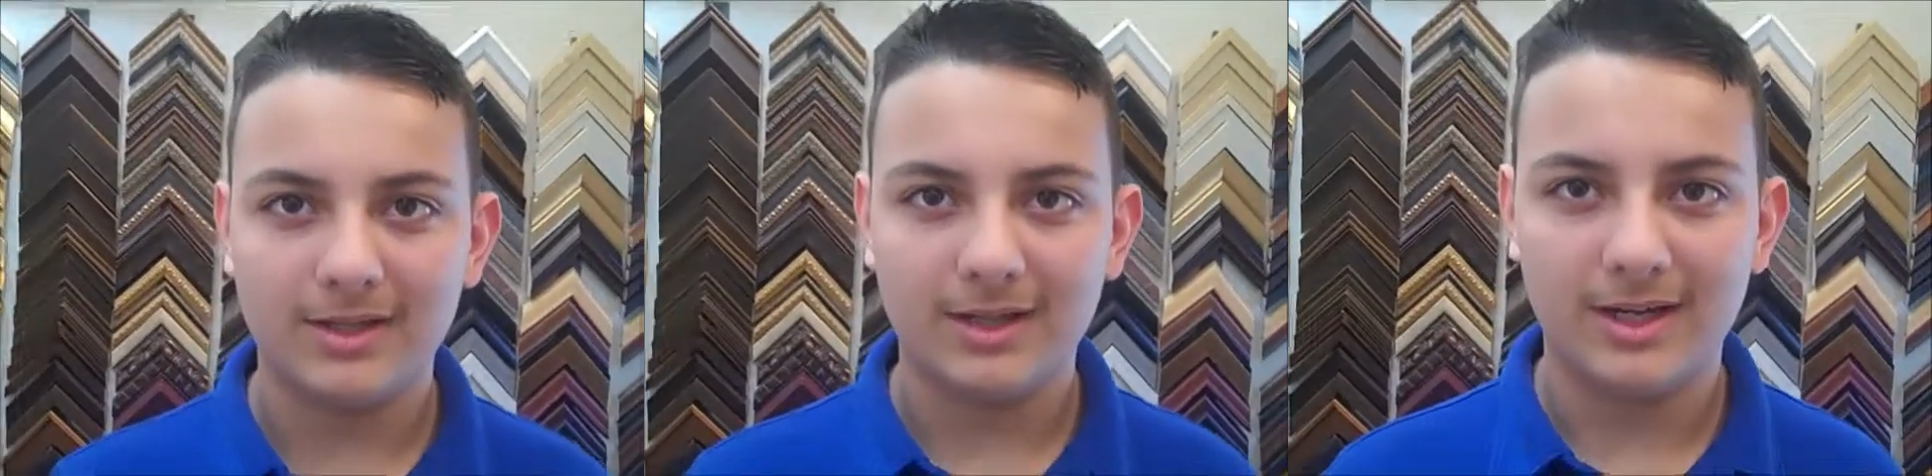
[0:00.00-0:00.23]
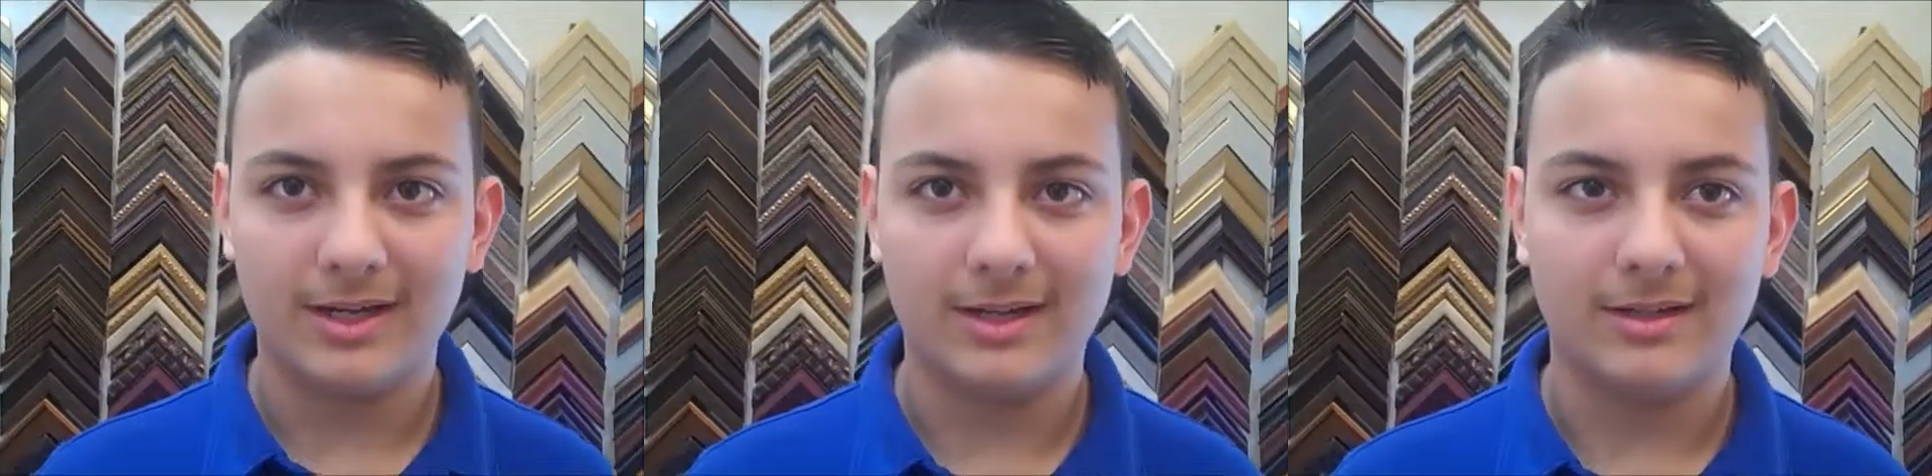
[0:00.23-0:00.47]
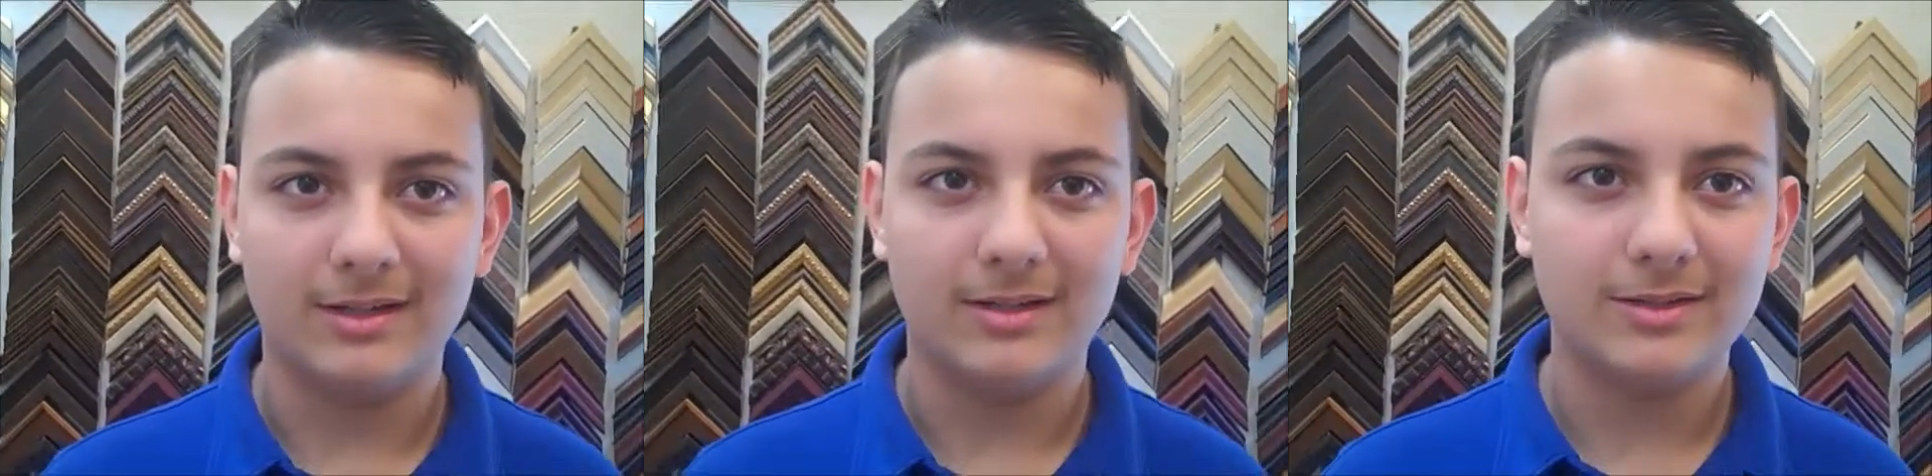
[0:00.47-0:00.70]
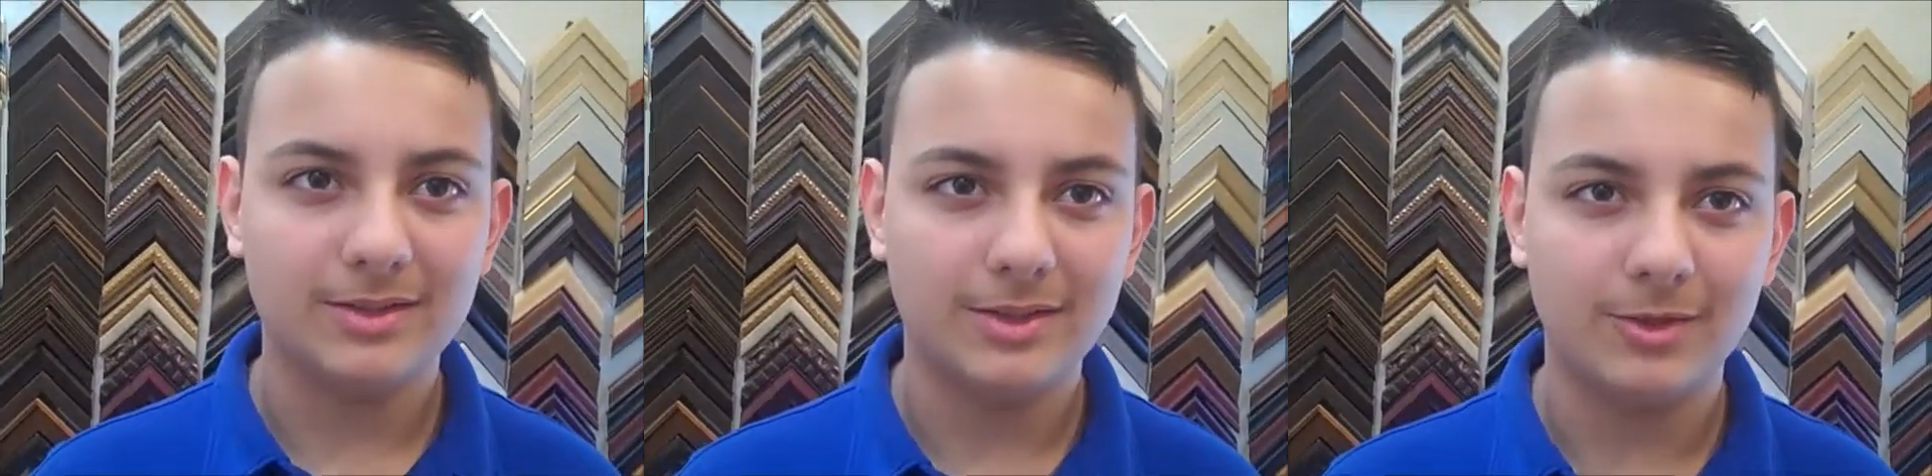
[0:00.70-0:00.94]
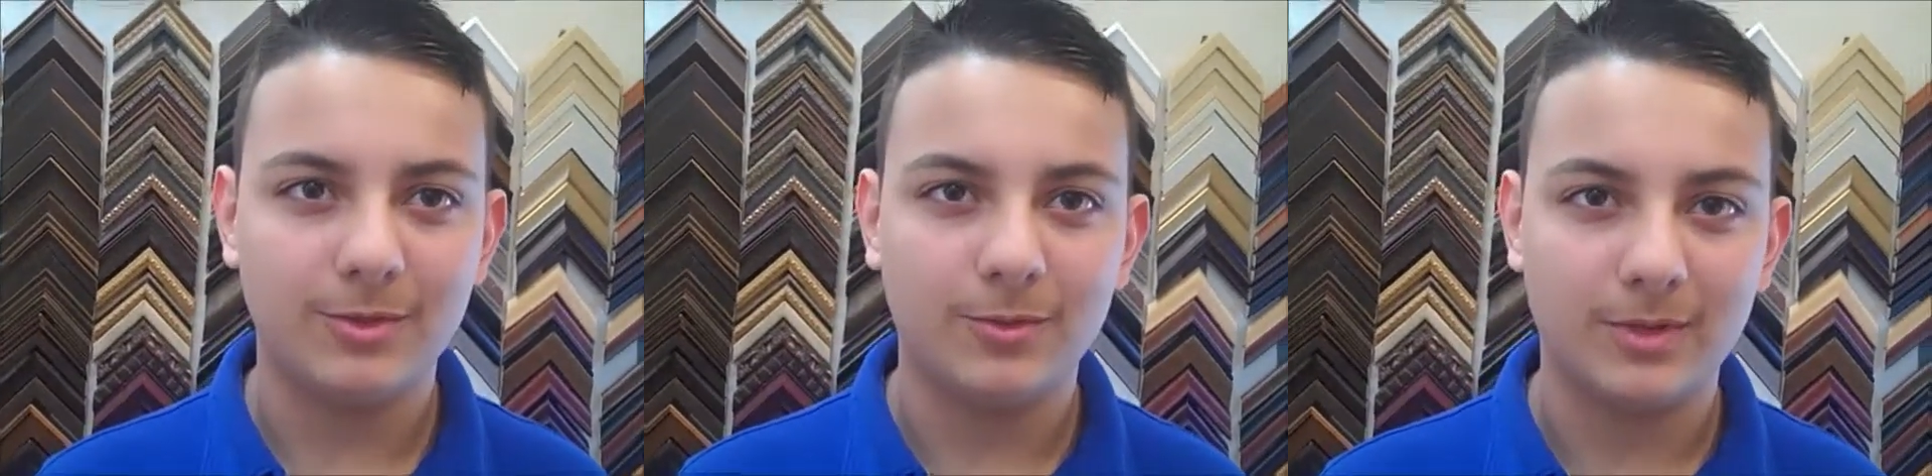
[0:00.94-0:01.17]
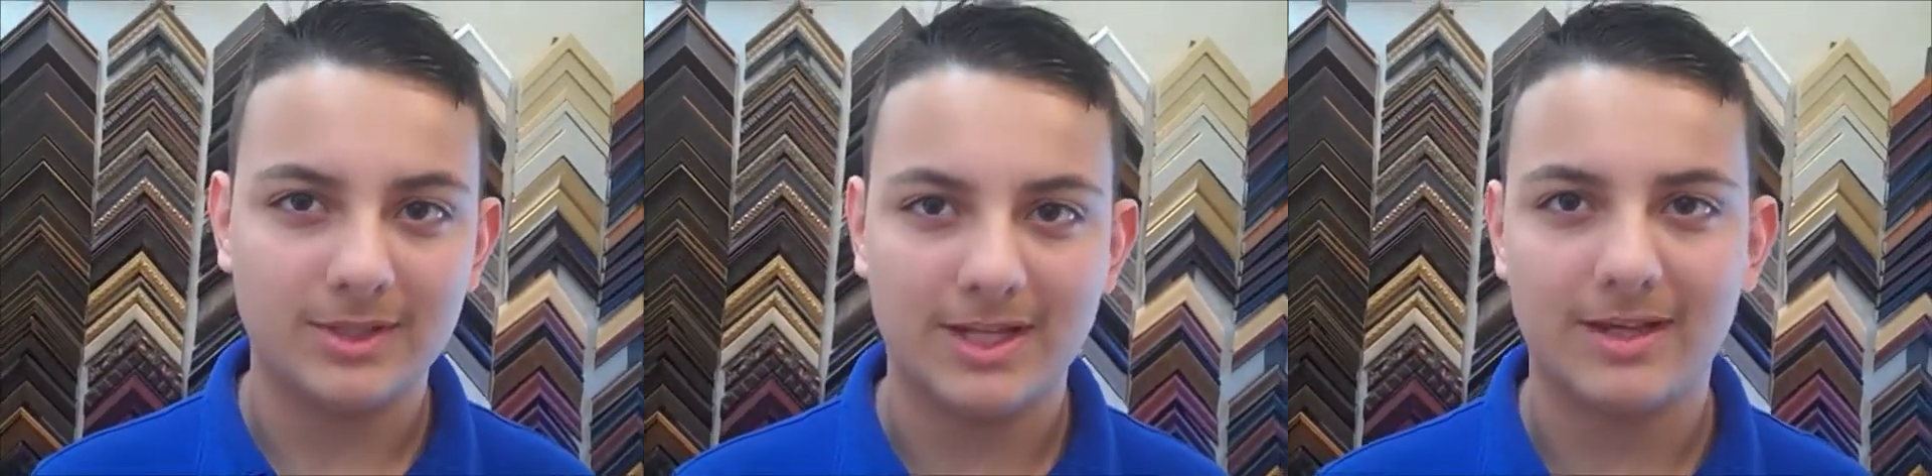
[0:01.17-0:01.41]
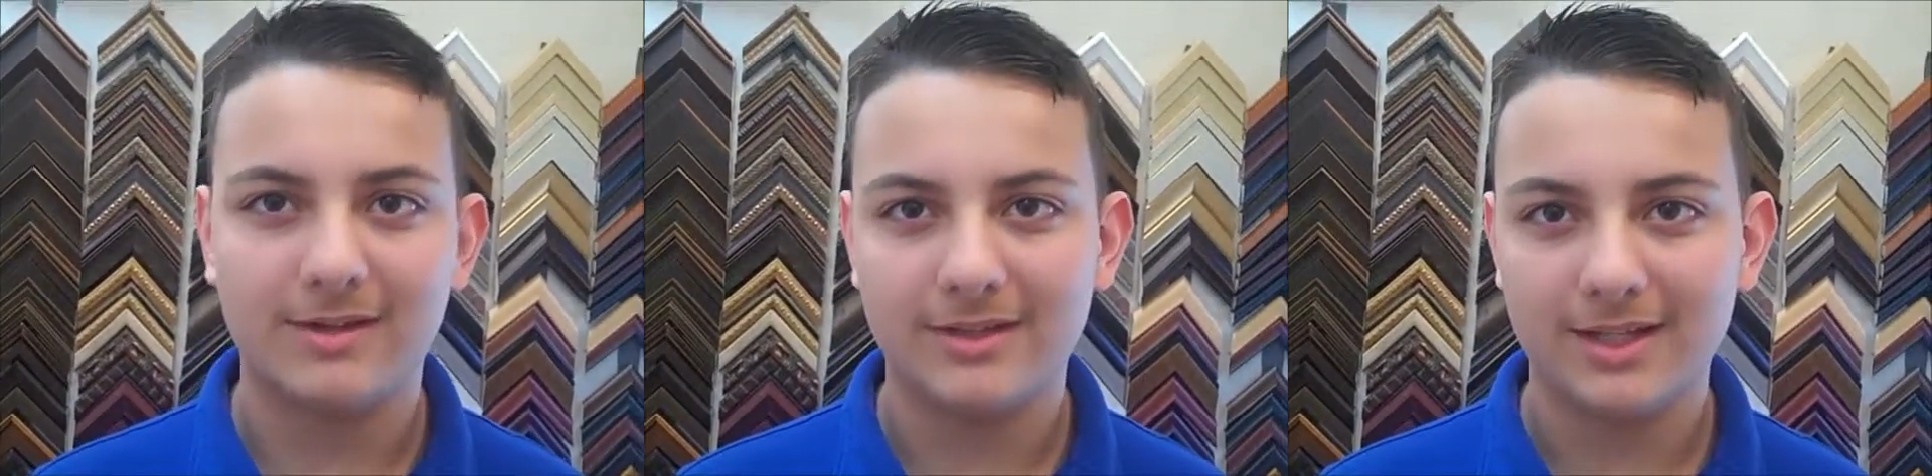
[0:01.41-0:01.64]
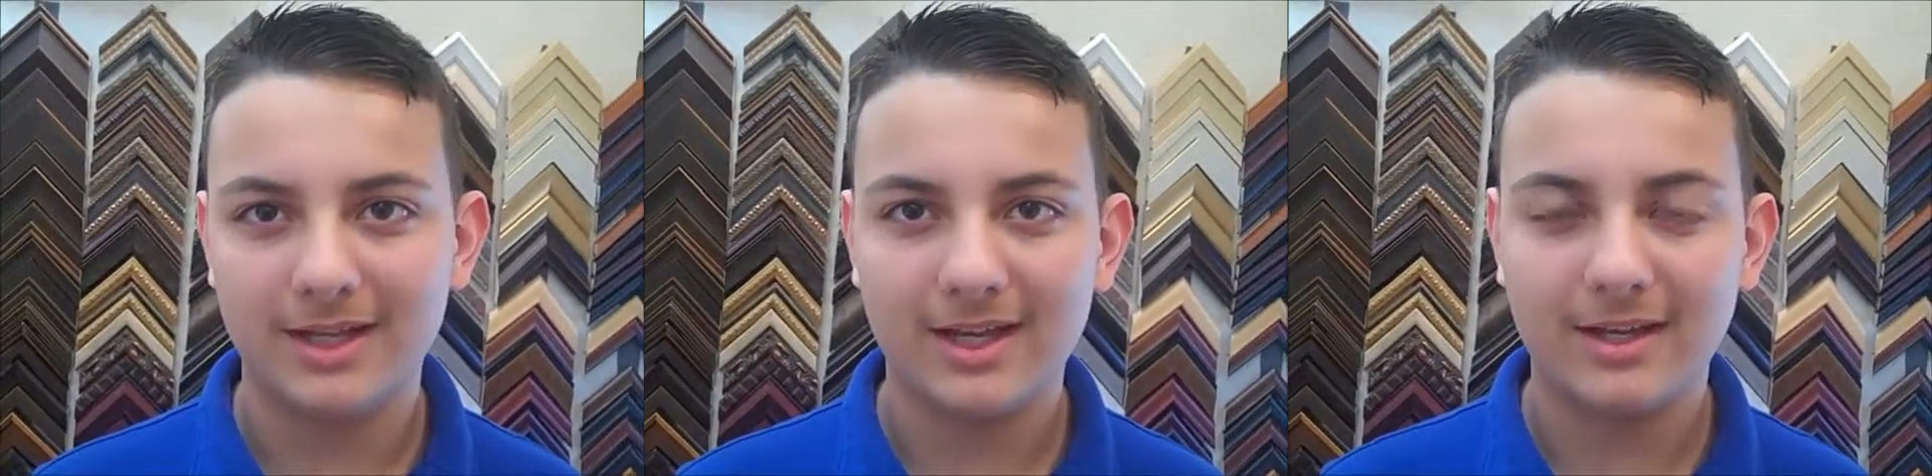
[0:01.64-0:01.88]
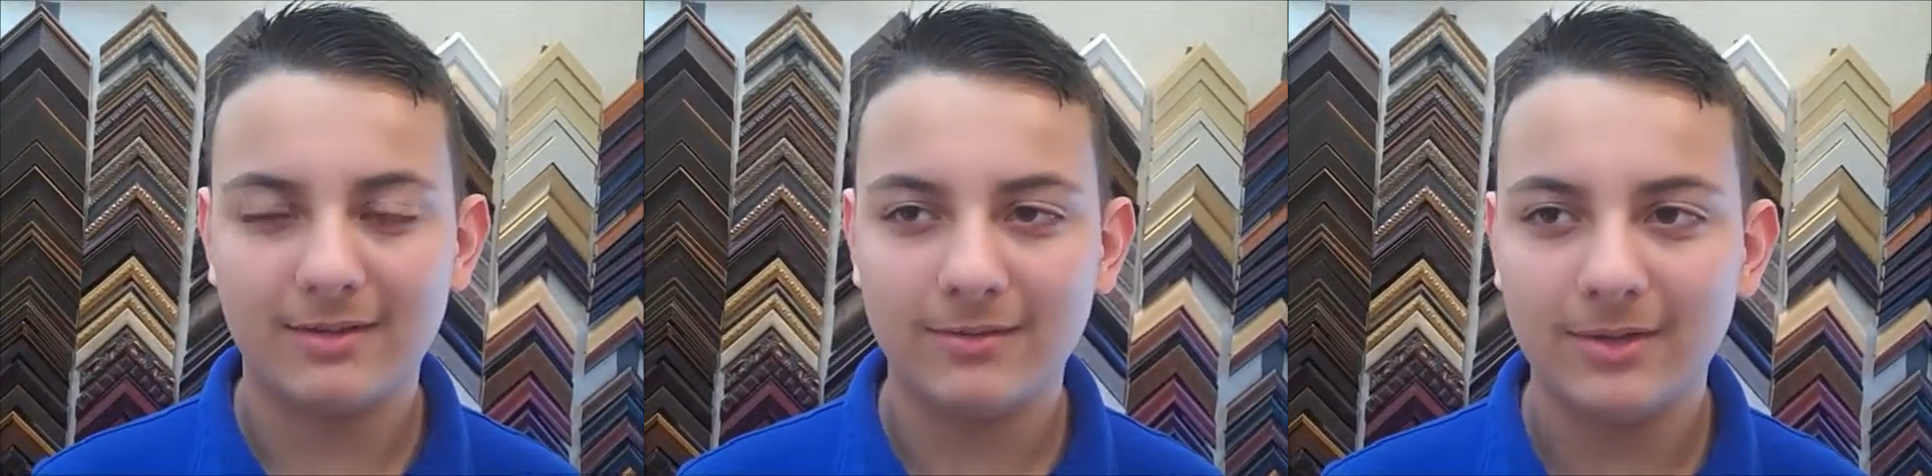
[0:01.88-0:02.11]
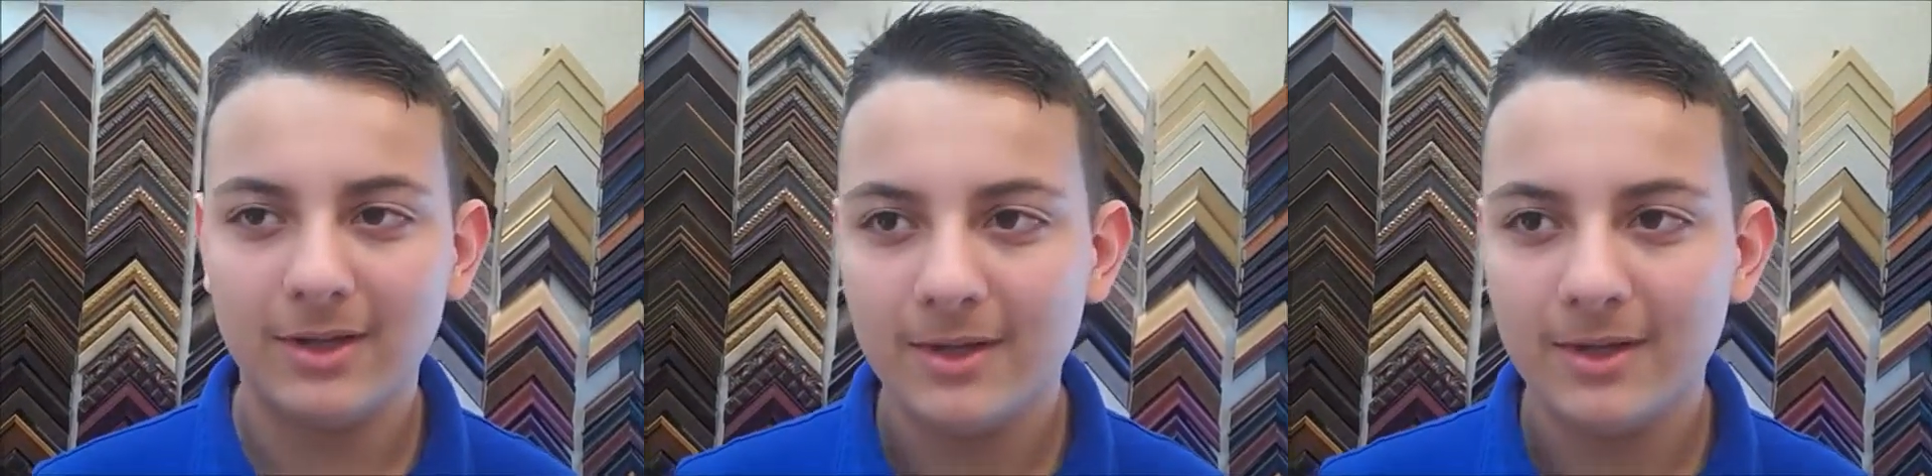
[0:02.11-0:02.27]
and show what talent they have.